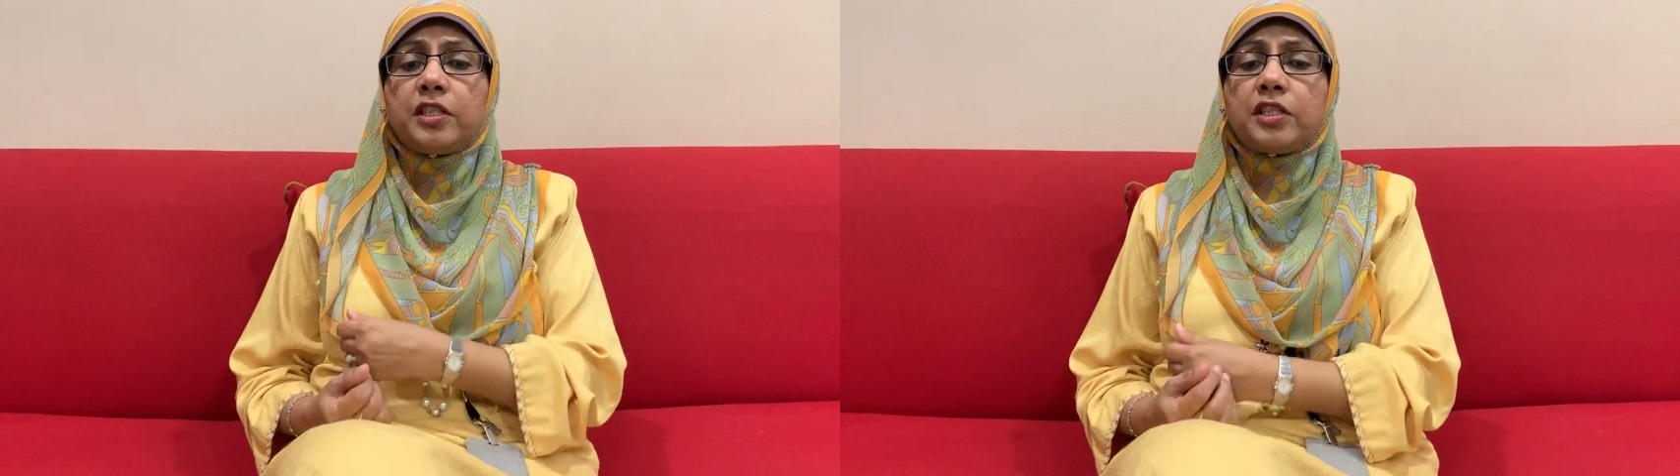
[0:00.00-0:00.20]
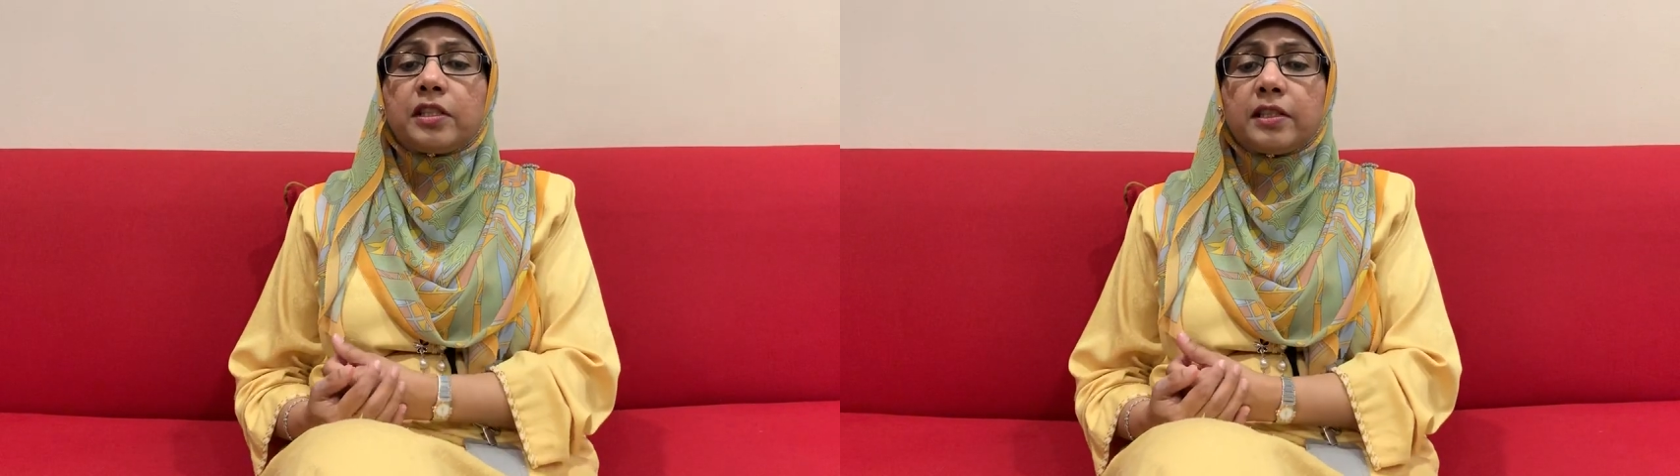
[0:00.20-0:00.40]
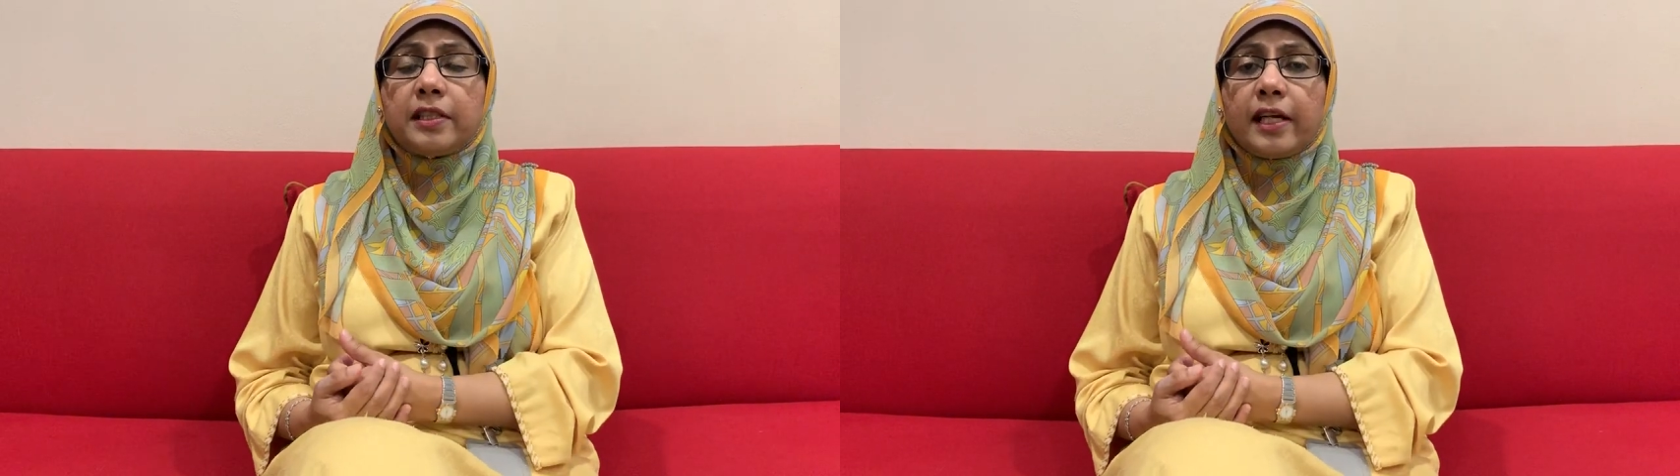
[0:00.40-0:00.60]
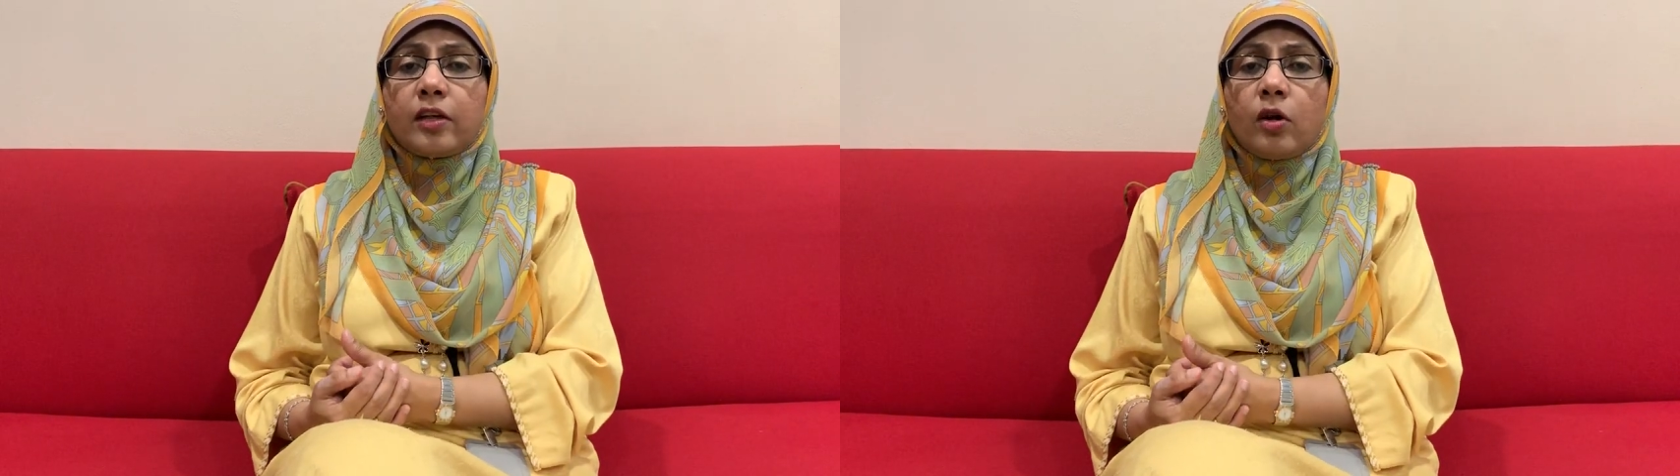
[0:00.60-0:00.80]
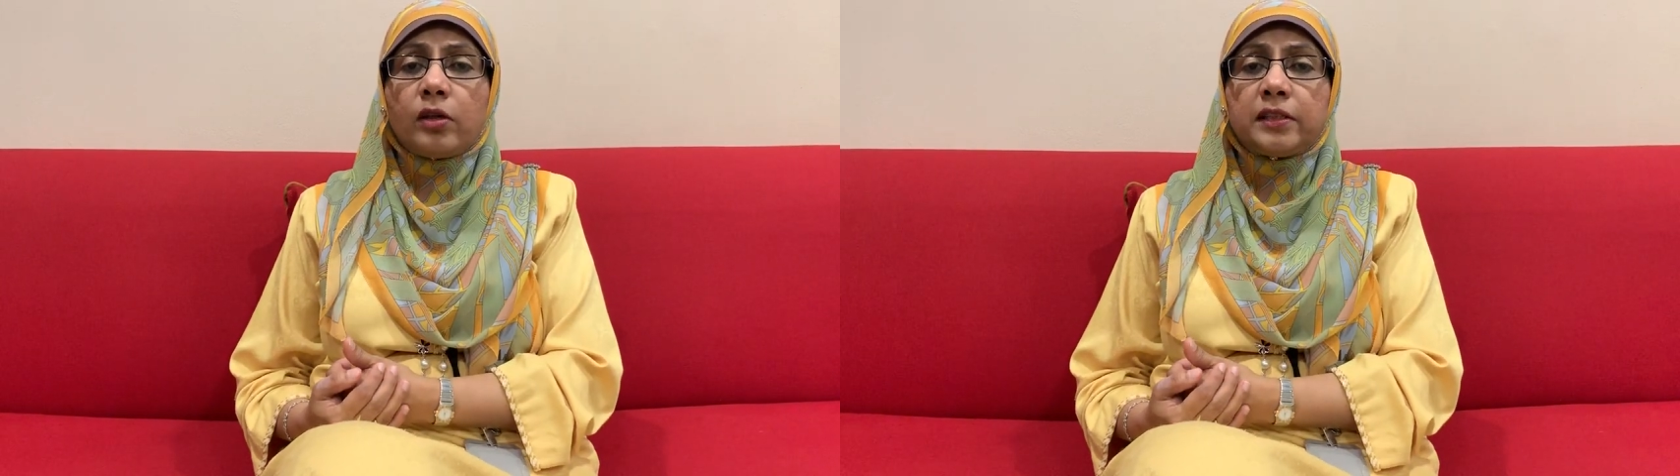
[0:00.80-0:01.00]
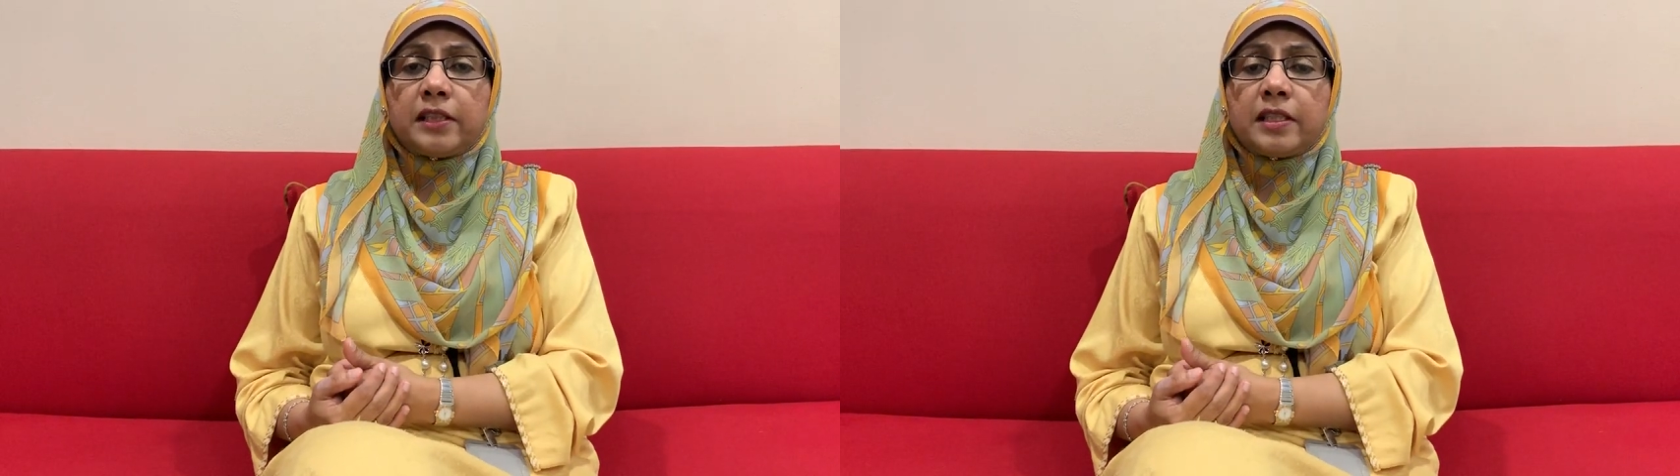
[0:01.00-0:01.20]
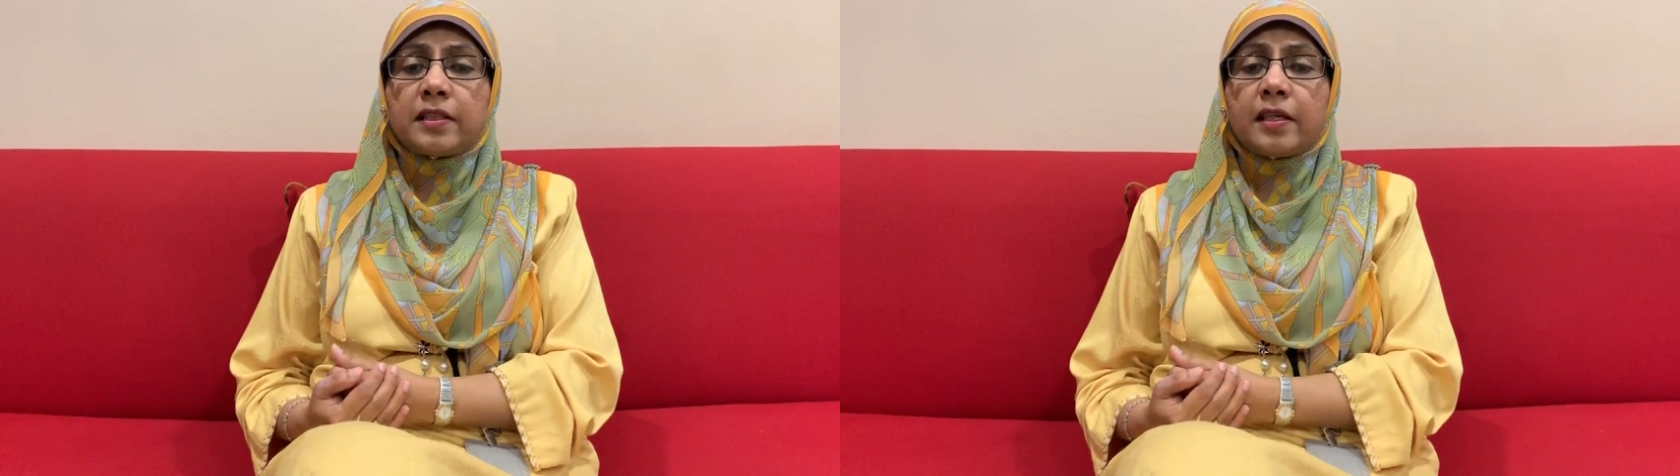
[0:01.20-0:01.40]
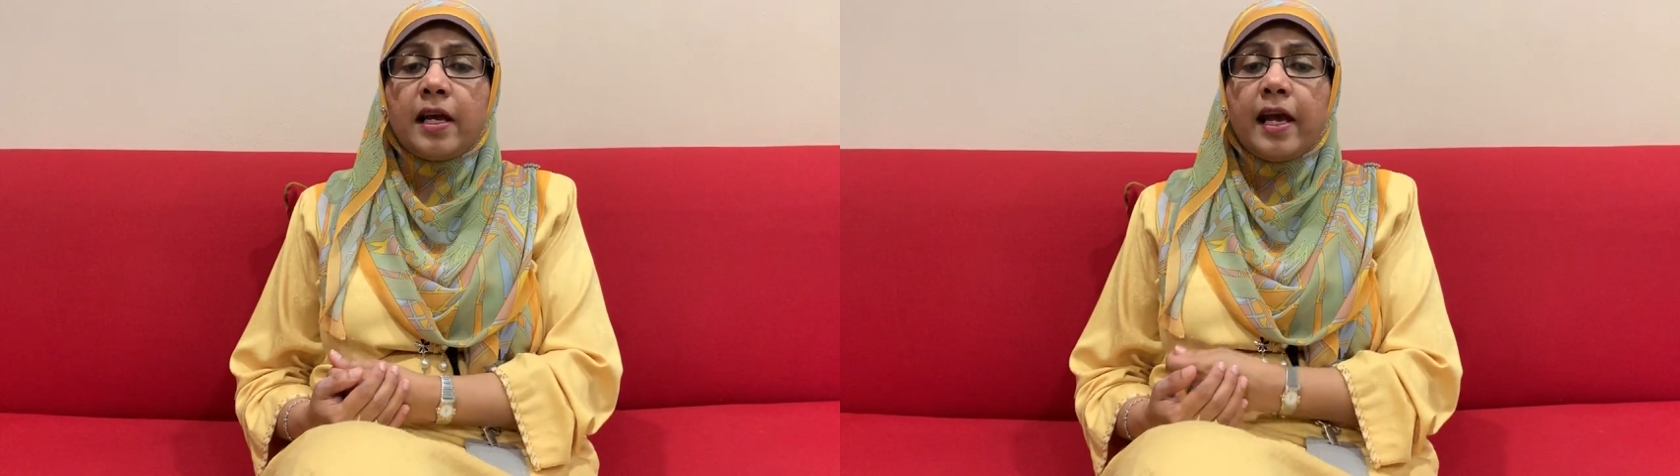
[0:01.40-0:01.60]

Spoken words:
digital technologies